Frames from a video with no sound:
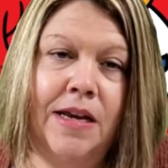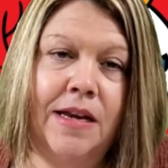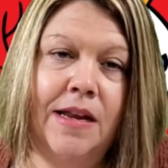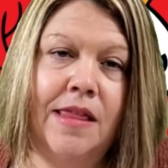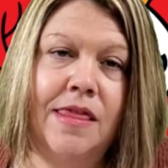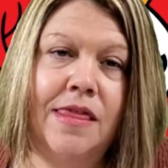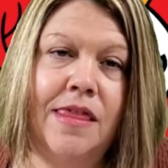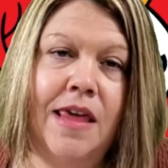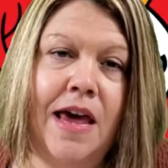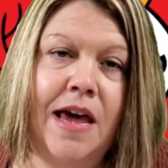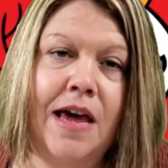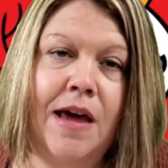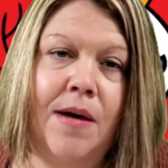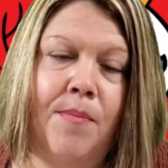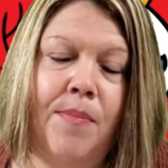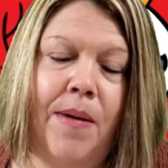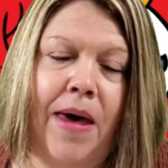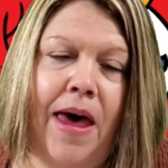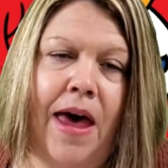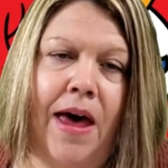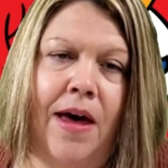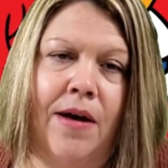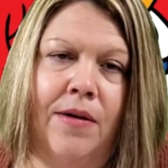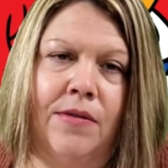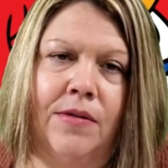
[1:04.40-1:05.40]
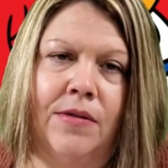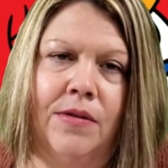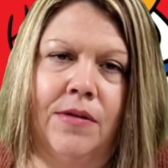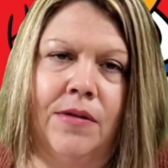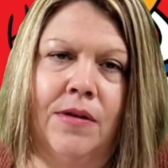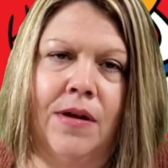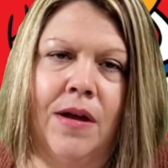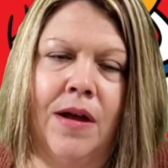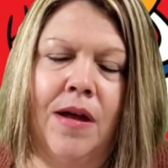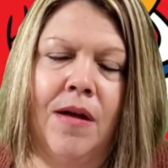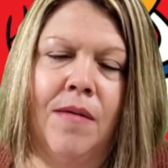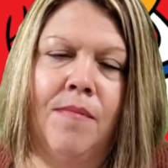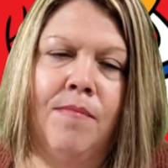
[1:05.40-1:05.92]
to think about,
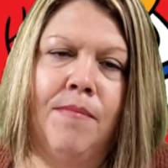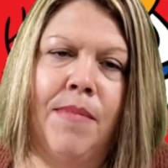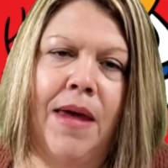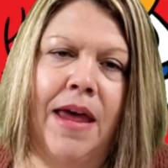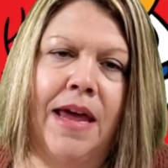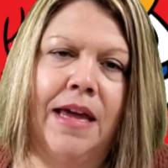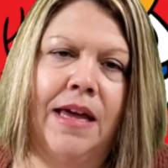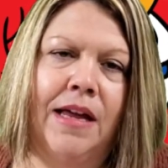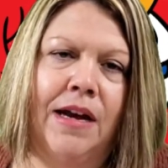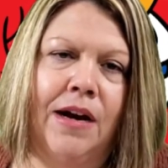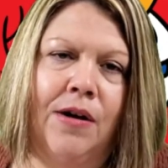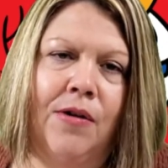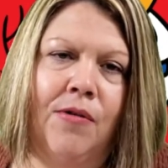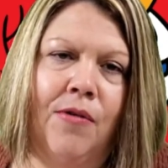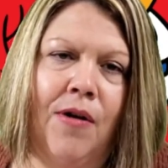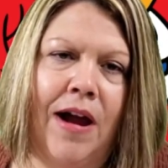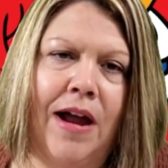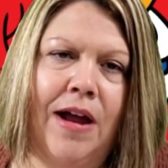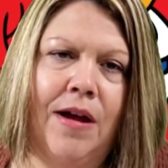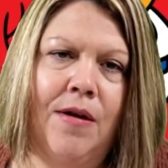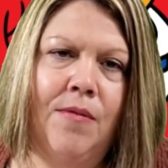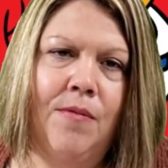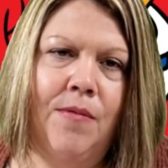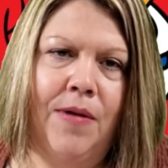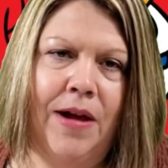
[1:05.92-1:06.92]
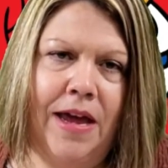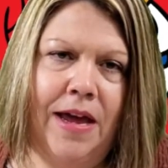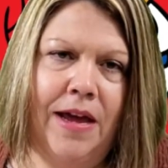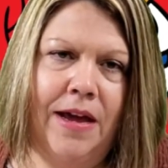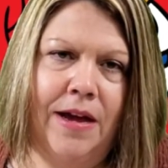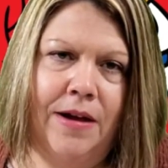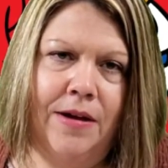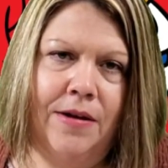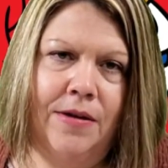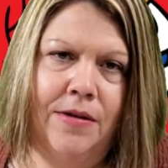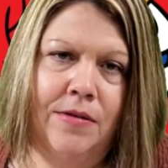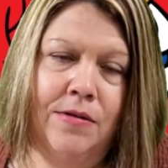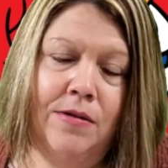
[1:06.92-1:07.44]
make it a great week
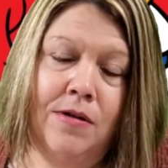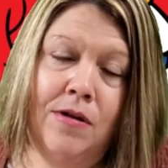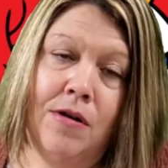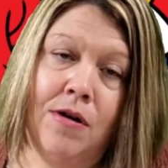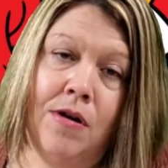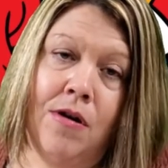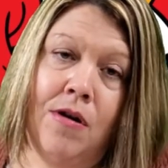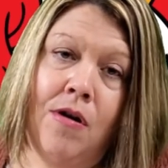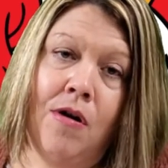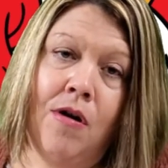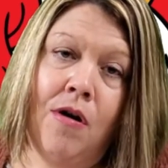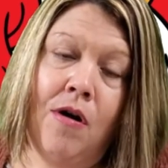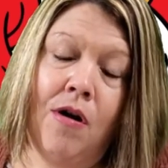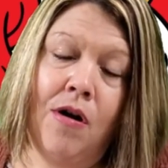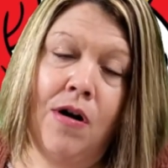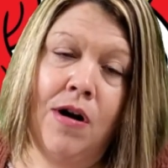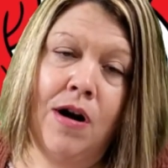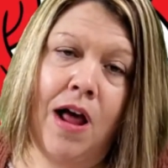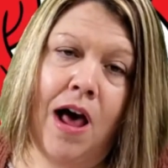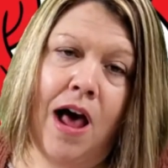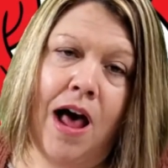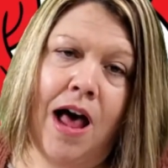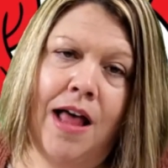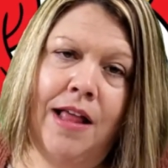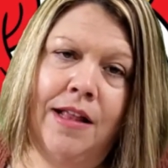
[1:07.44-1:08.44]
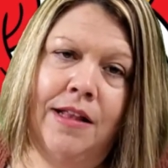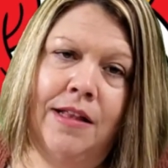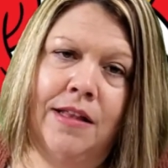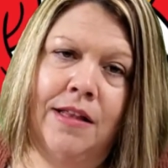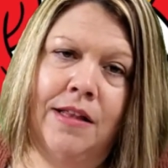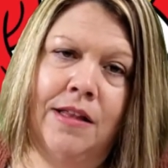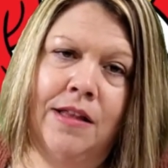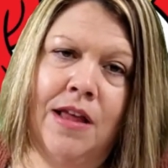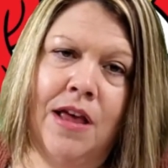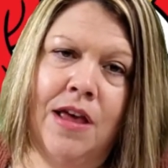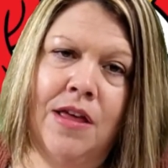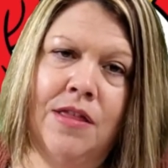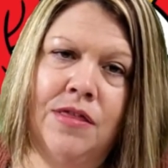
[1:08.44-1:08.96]
or not,
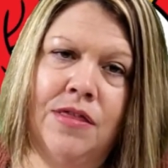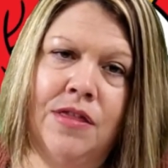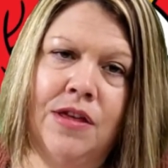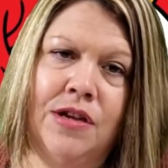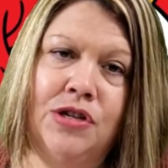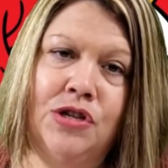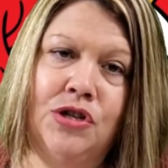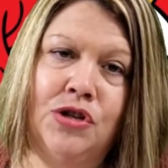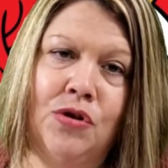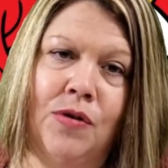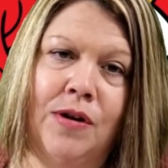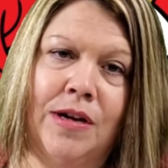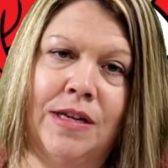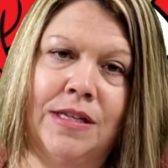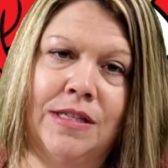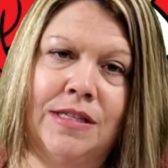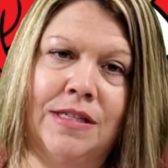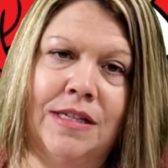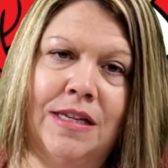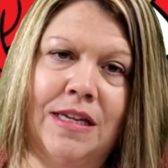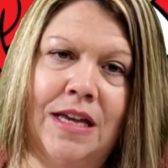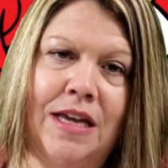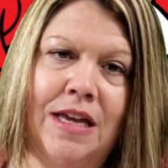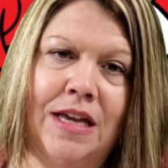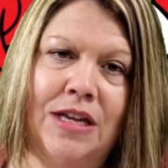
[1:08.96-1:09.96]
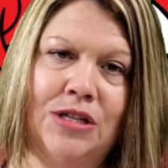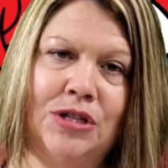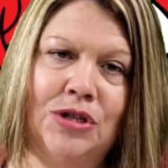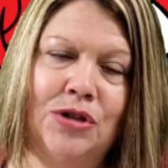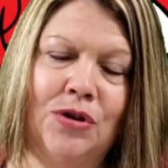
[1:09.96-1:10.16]
the choice is